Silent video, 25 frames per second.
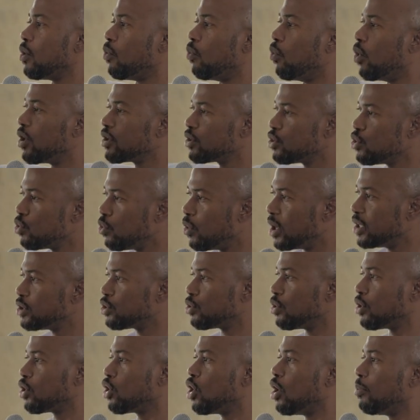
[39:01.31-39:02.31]
what you want
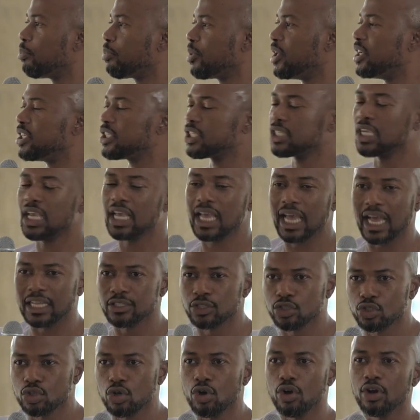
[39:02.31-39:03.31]
to accomplish,
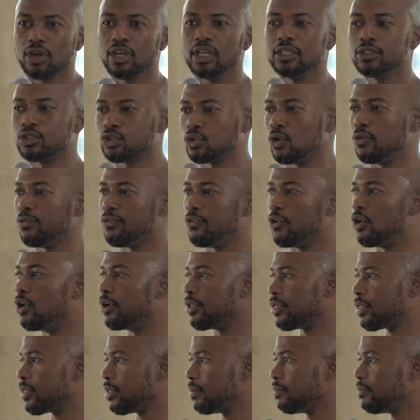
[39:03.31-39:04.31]
and so on and so
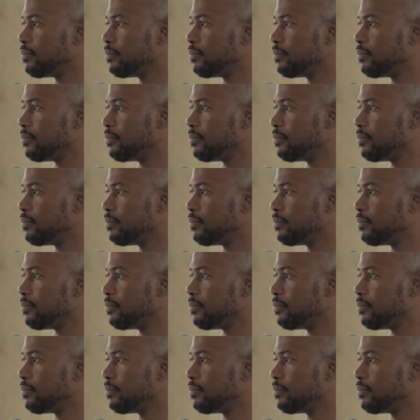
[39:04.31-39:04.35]
forth.